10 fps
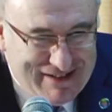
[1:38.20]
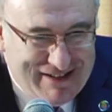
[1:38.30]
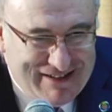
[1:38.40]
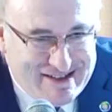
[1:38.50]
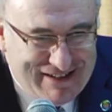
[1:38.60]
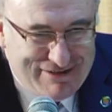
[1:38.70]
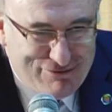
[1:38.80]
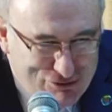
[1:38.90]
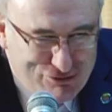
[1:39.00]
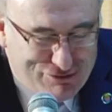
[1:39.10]
Yes,
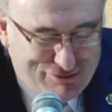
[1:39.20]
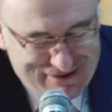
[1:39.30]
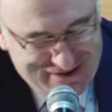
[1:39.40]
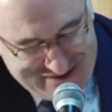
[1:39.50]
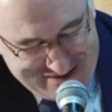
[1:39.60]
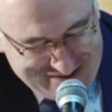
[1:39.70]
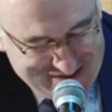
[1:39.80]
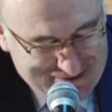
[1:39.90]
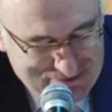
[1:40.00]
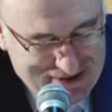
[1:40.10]
Ruiru, yes.
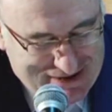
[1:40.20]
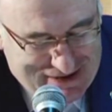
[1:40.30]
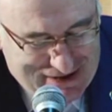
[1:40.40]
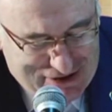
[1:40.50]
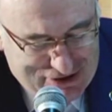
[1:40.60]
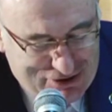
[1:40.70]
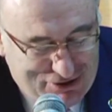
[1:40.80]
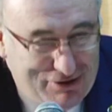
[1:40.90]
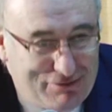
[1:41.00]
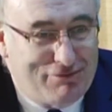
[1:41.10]

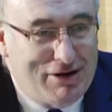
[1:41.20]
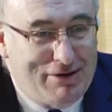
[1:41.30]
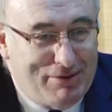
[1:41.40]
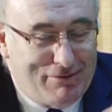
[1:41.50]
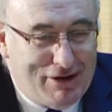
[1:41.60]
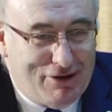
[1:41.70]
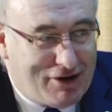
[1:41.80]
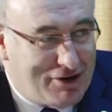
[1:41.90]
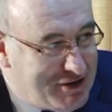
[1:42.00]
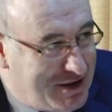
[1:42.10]
So we
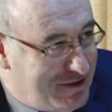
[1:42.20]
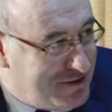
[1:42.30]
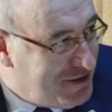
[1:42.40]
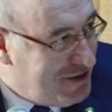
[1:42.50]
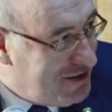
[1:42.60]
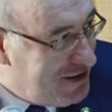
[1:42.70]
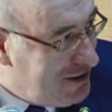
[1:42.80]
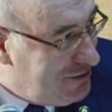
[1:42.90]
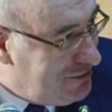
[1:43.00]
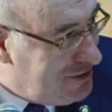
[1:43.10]
look ourselves in the
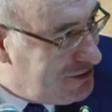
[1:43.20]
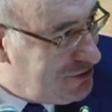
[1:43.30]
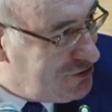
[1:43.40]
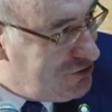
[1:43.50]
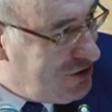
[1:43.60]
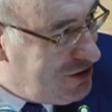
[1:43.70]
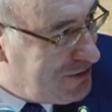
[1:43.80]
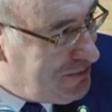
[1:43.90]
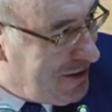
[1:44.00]
EU as your strategic